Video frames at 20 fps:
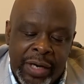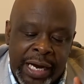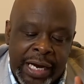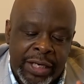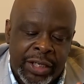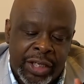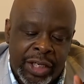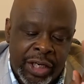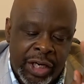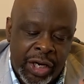
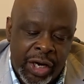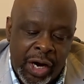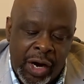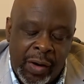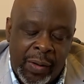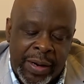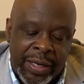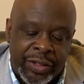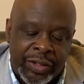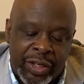
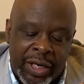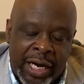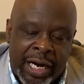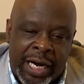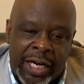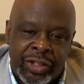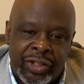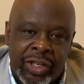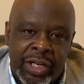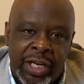encourage
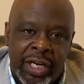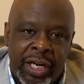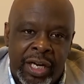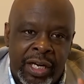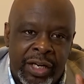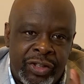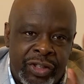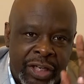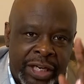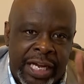us
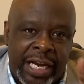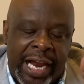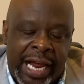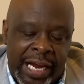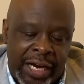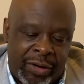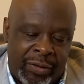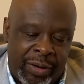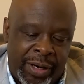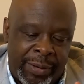to get
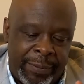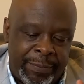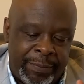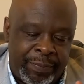angry.